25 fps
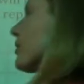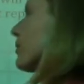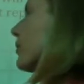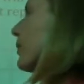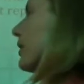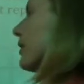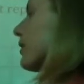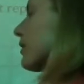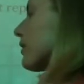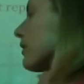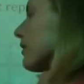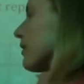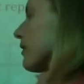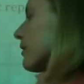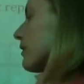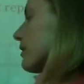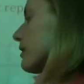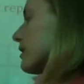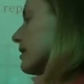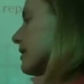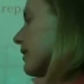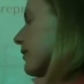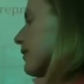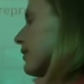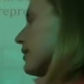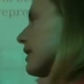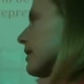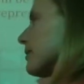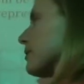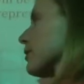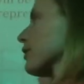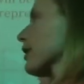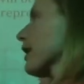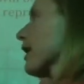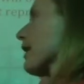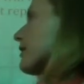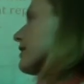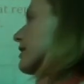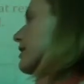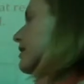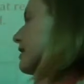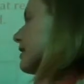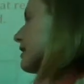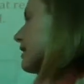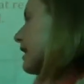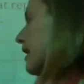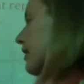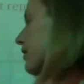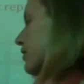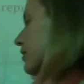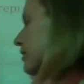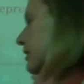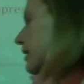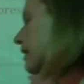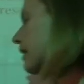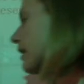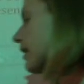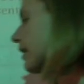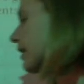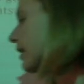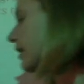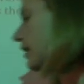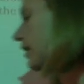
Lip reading: with different types of graphs, this is actually